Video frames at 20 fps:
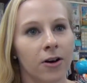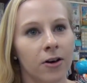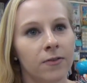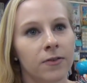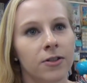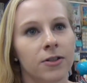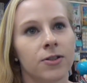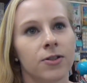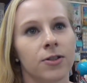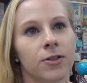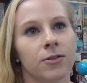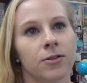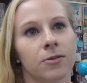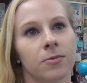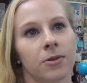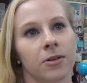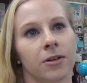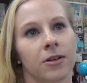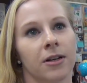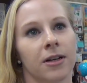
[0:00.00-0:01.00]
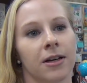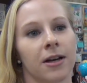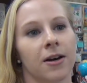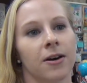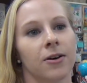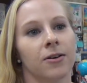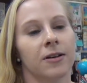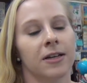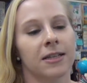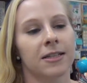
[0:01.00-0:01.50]
the students were and how
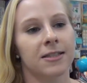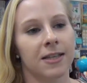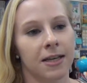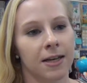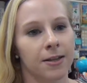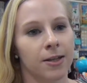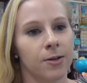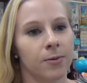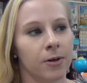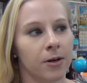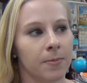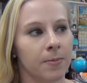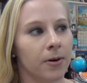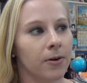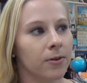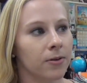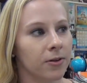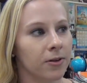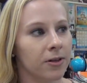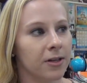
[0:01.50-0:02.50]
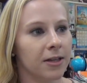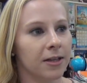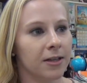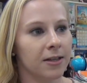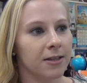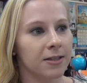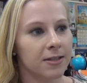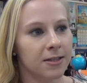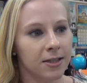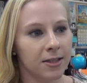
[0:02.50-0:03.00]
excited they were about learning and
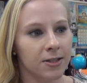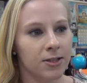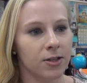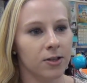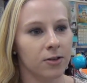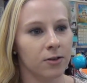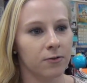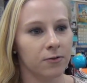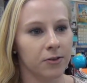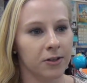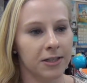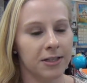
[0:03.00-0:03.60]
listening to their voice,